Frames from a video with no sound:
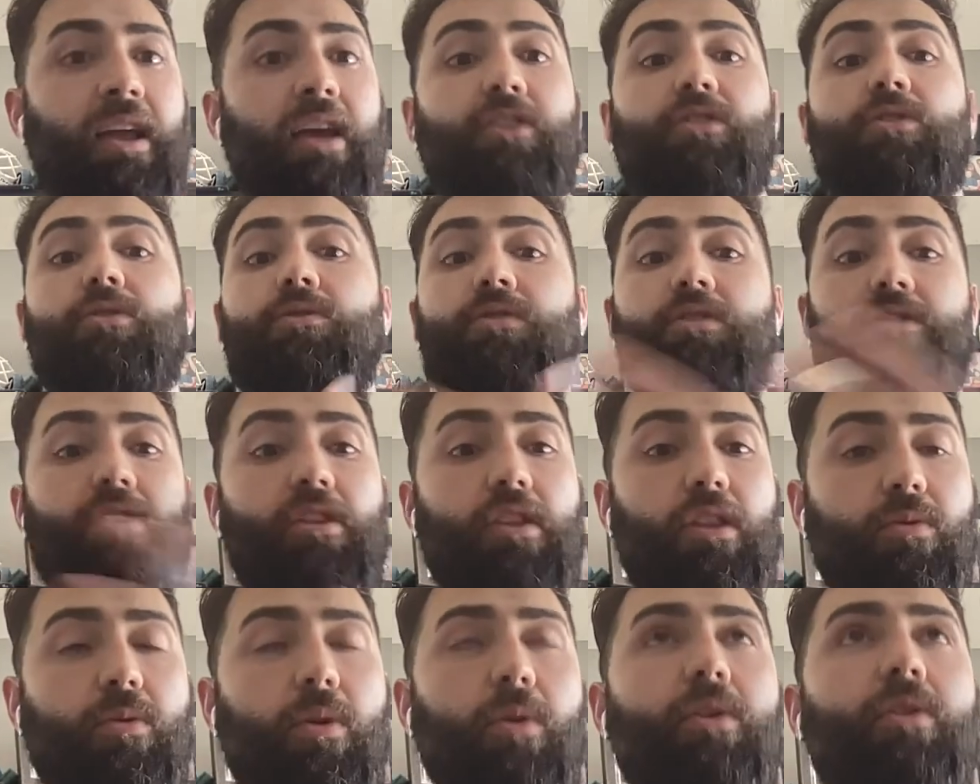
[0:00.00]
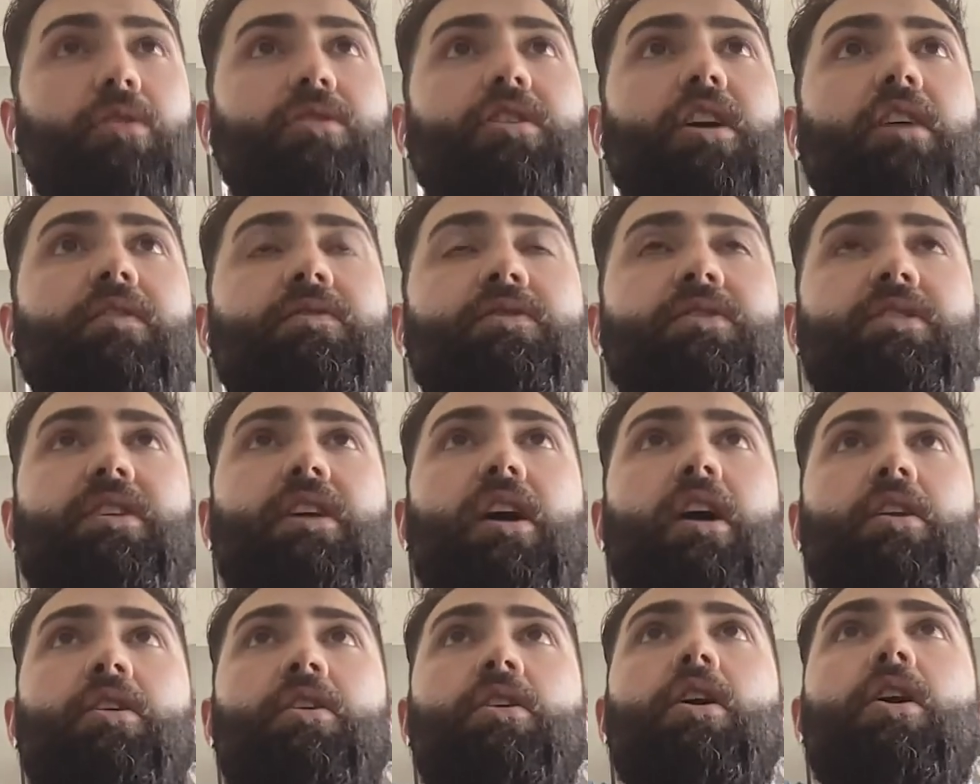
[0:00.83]
to just throw yourself into the
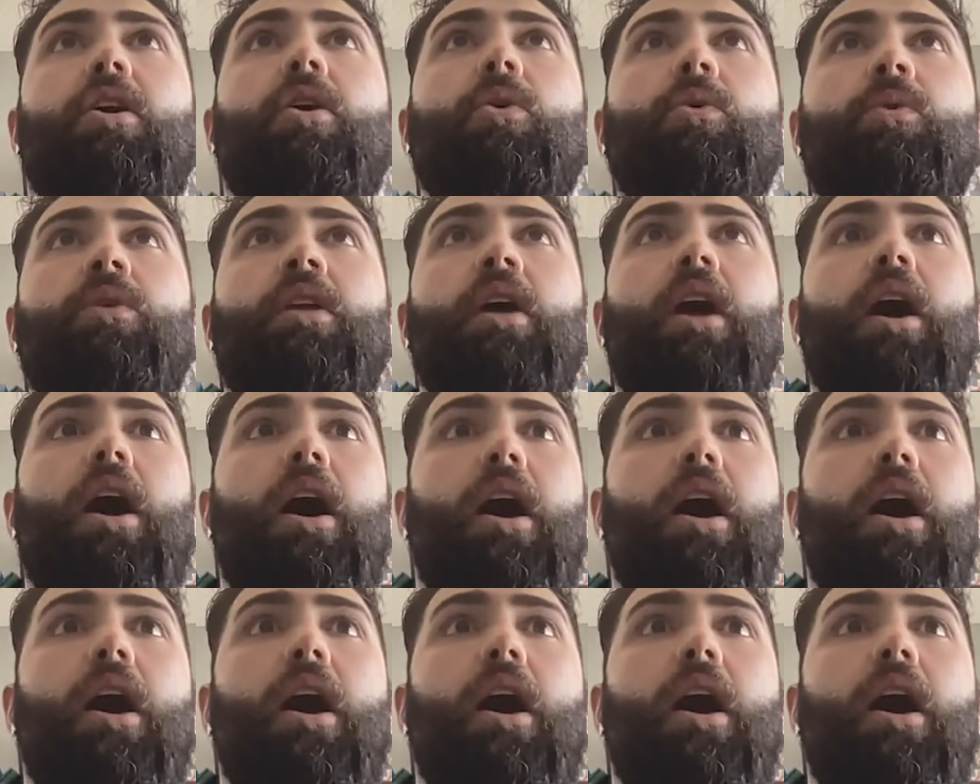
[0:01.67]
unknown.